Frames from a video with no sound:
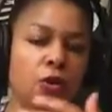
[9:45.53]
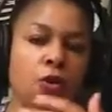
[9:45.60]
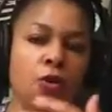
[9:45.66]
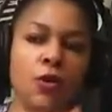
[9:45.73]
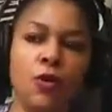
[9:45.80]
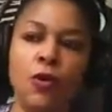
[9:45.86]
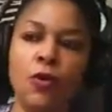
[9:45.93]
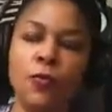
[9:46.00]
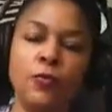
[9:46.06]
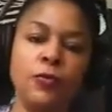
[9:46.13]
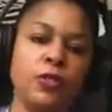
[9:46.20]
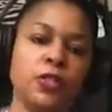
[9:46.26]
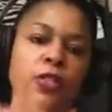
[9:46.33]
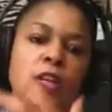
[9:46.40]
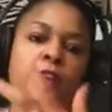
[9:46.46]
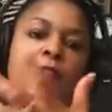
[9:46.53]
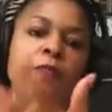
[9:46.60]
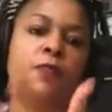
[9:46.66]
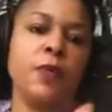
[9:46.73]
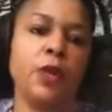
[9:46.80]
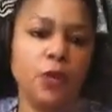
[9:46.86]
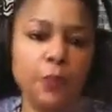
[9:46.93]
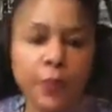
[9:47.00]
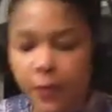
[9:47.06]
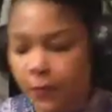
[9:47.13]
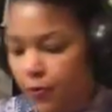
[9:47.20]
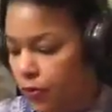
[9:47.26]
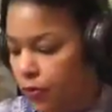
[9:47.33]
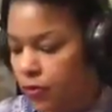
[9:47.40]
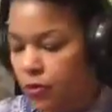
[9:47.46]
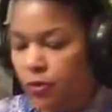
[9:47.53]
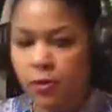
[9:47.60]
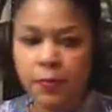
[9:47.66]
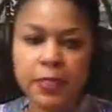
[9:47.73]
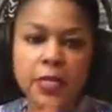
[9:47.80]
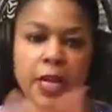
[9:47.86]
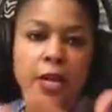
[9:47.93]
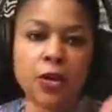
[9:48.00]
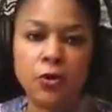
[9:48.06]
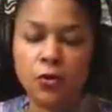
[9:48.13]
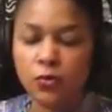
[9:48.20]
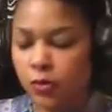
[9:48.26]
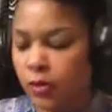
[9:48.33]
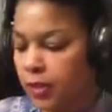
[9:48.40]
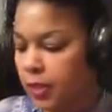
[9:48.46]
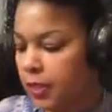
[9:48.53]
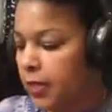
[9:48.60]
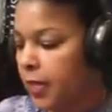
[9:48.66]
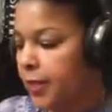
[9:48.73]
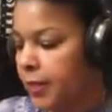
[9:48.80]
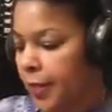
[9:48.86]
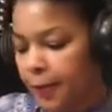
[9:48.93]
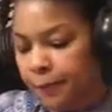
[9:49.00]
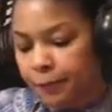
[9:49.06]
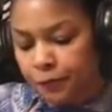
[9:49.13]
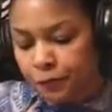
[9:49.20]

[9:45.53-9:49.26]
Or stuffed bell peppers or potatoes and things like that.